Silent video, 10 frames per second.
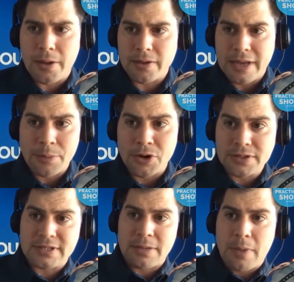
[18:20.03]
uh,
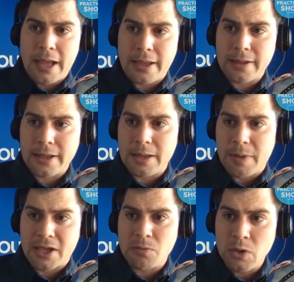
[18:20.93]
neighborhoods in my
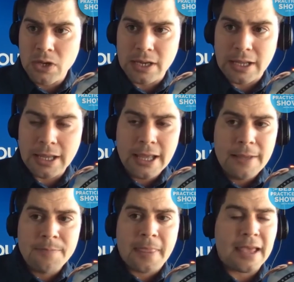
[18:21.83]
in my community,
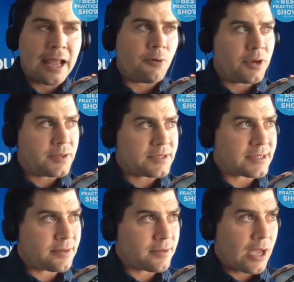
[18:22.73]
and I would
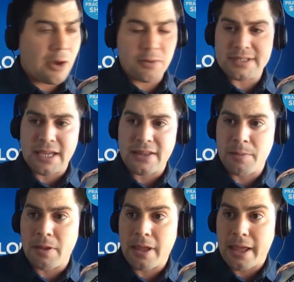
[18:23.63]
I would
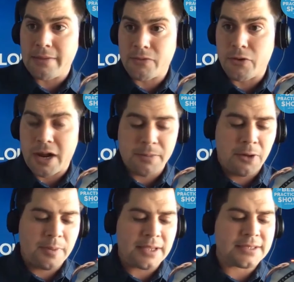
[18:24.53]
send them a, a direct
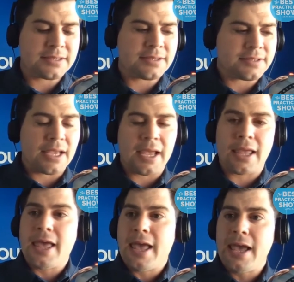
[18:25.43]
mail piece
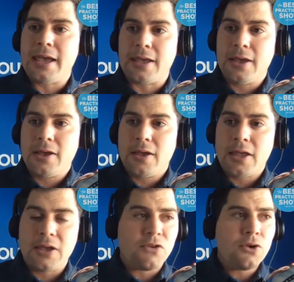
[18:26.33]
saying, "Hey,
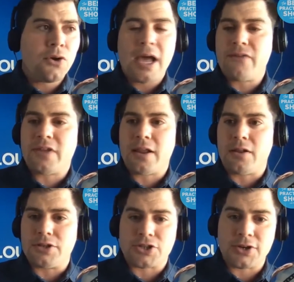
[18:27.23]
if you don't have
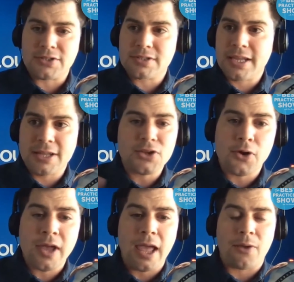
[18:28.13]
dental insurance,
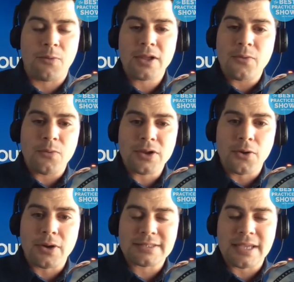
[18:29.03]
it's okay. We
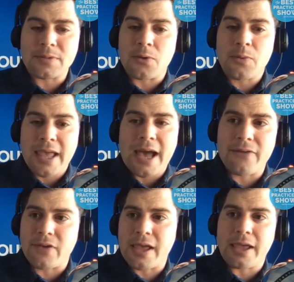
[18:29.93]
we don't accept it. We
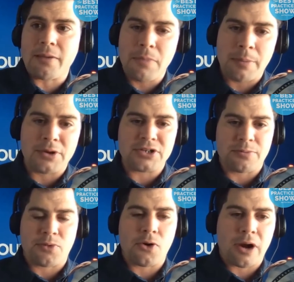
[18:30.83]
have a
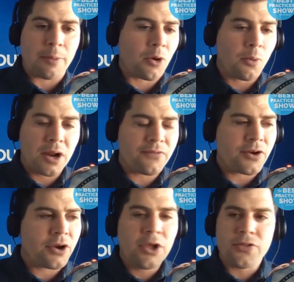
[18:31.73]
membership program or
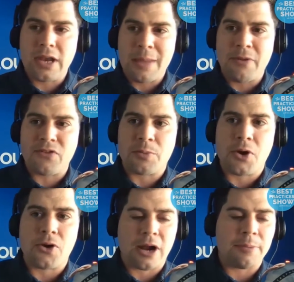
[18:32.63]
whatever your, the name of
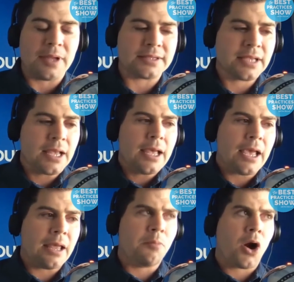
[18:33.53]
your program is,
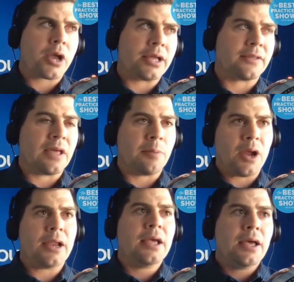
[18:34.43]
and market to
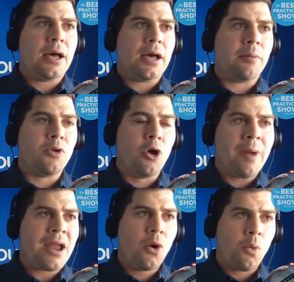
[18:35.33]
them. Right? Uh,
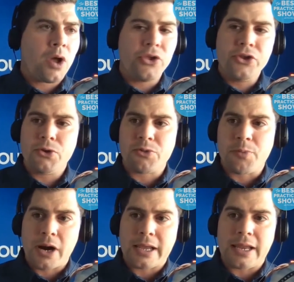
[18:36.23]
no matter what you do
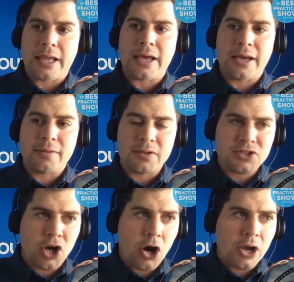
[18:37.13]
with marketing,
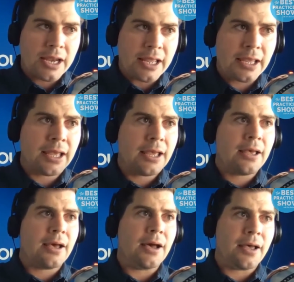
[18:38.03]
targeting
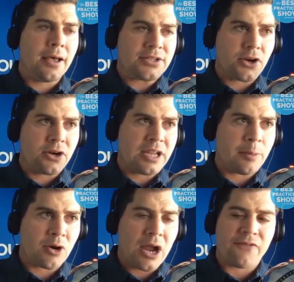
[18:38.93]
uh, a certain
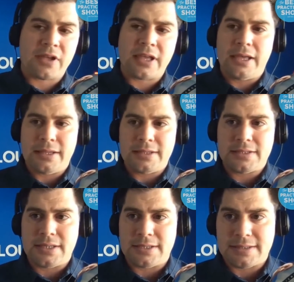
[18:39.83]
demographic
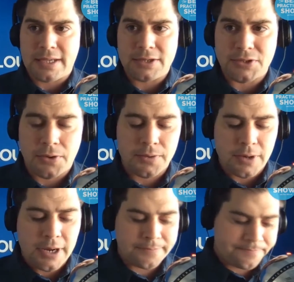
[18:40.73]
is is
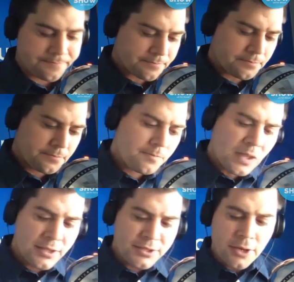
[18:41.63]
essential. Right?
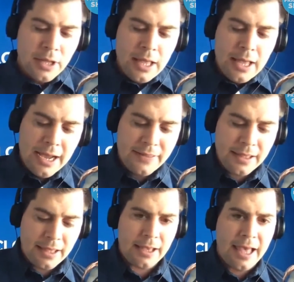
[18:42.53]
Right. So I
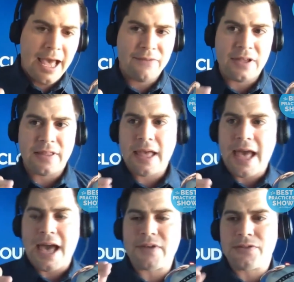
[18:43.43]
think having
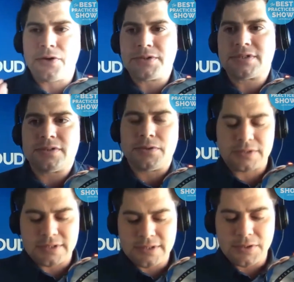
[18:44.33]
having those
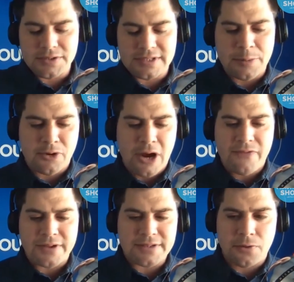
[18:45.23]
those those
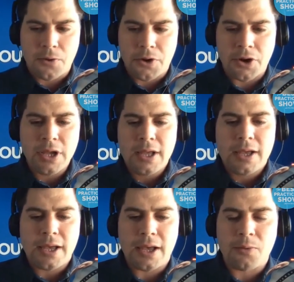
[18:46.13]
demographics in order
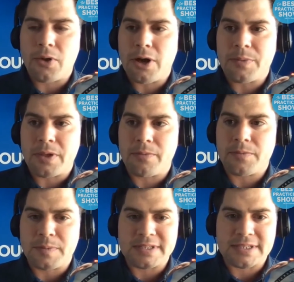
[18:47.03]
uh, will help you
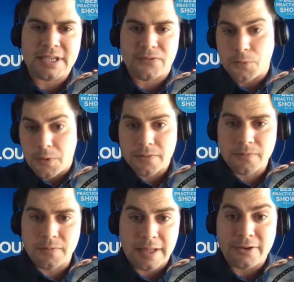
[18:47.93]
be successful
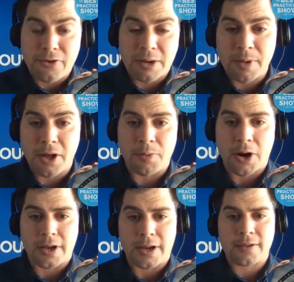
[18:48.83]
with, with like direct mail
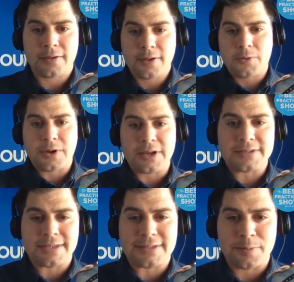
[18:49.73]
marketing.
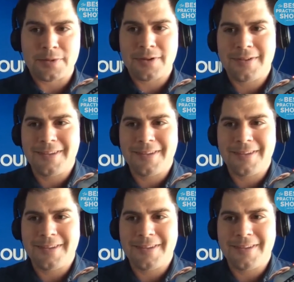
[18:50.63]
Absolutely.